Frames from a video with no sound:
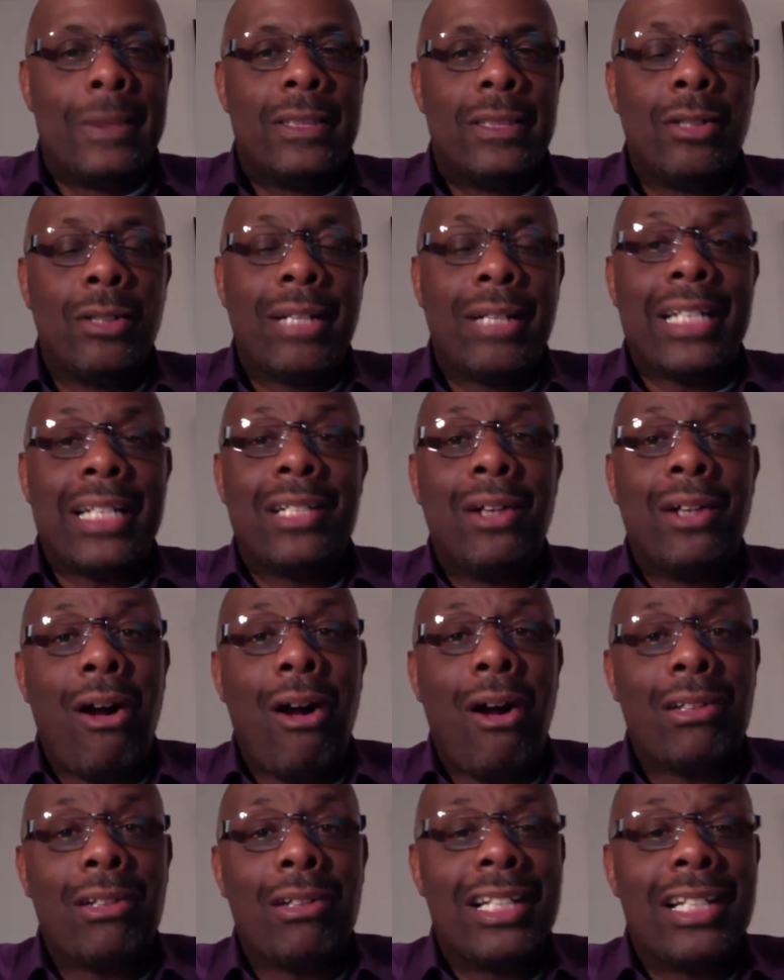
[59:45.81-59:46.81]
You're getting
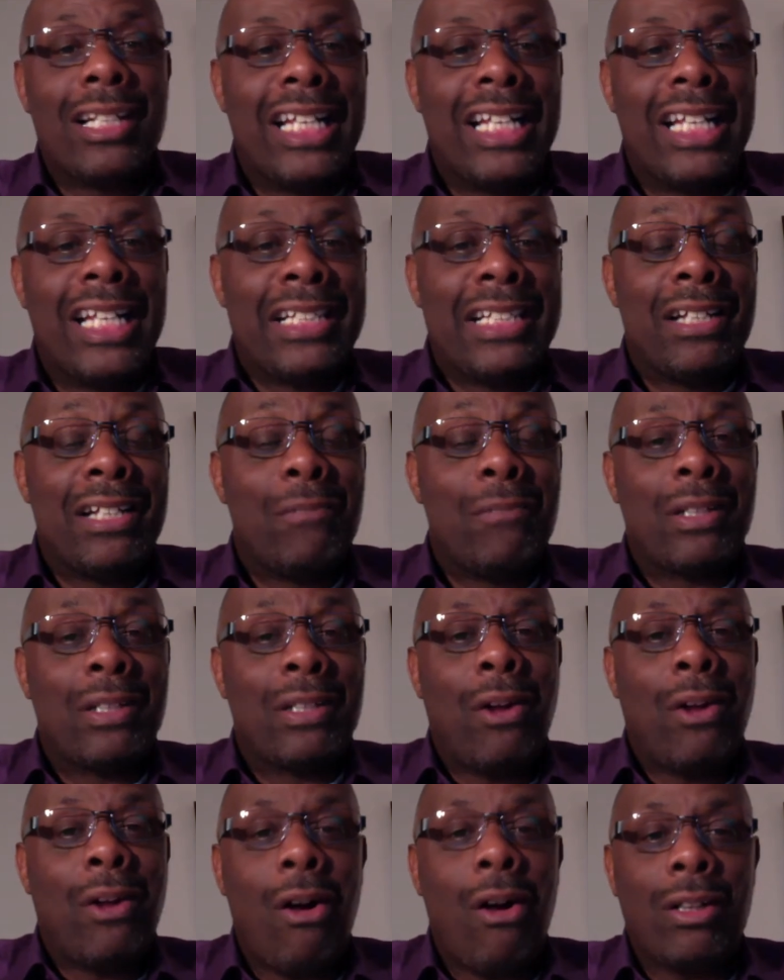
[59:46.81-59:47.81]
all of these with
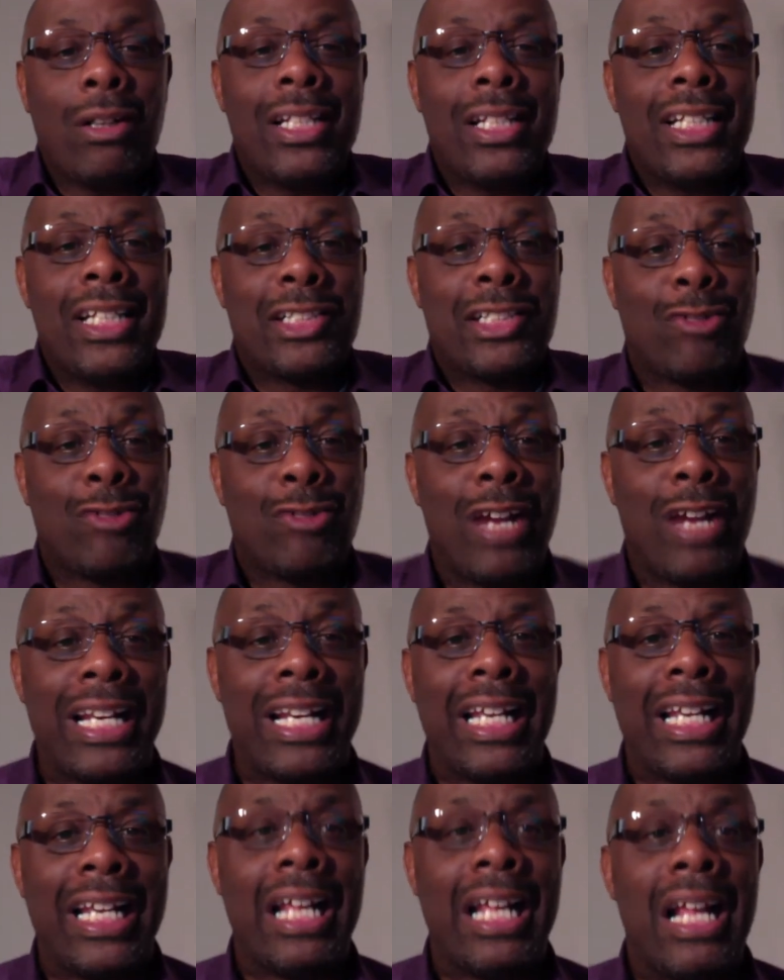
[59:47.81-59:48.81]
all of this
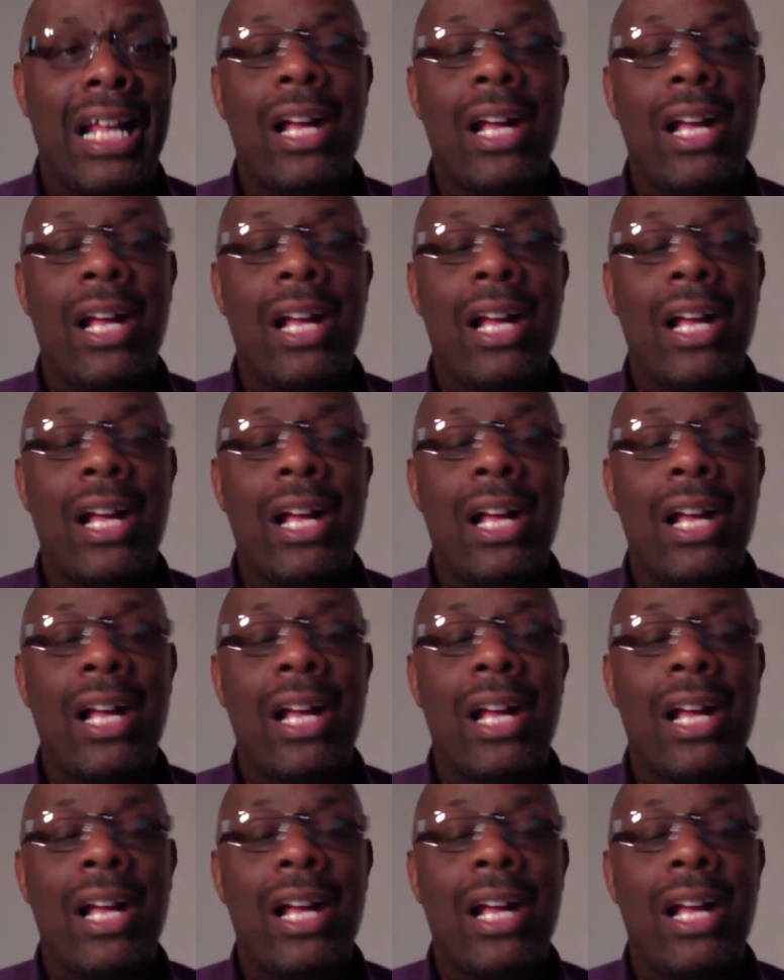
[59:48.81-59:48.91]
training,